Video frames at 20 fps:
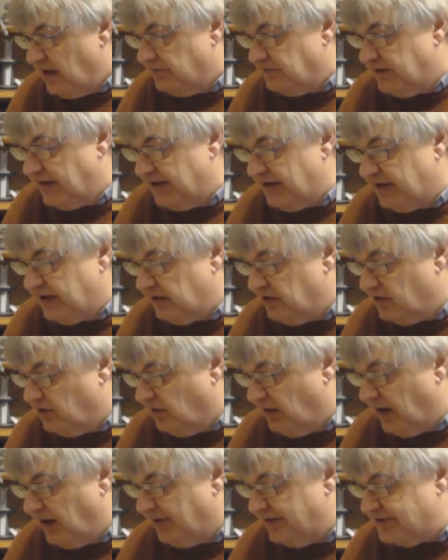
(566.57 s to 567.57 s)
I'm getting
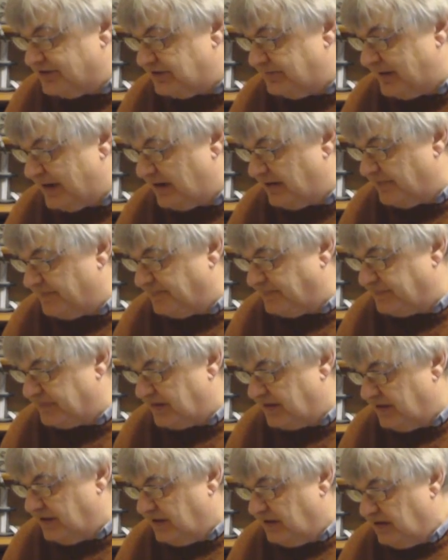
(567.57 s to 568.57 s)
inquiries about
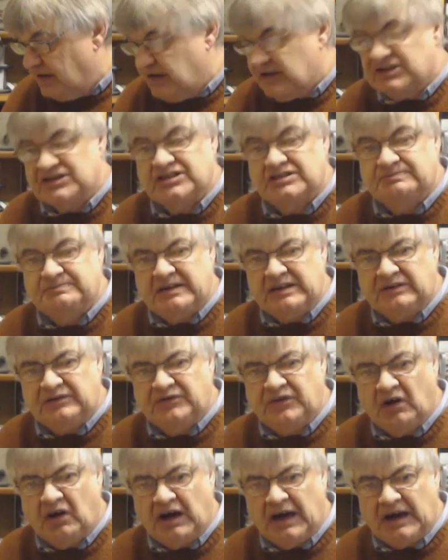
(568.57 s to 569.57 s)

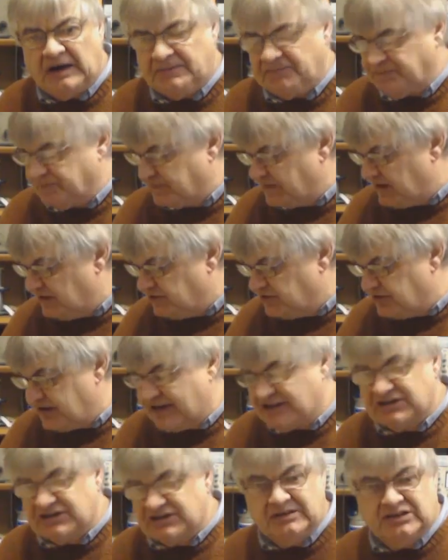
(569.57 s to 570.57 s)
Spitfire
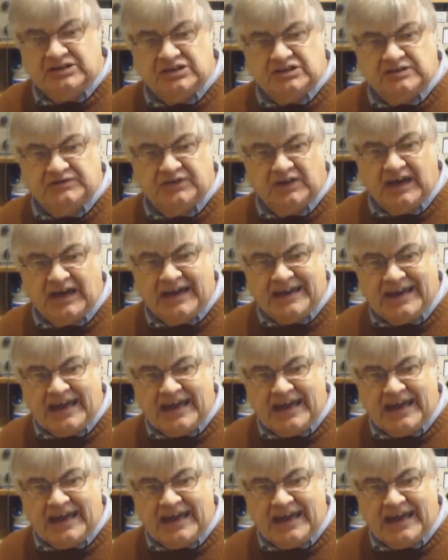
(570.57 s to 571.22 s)
transmitters for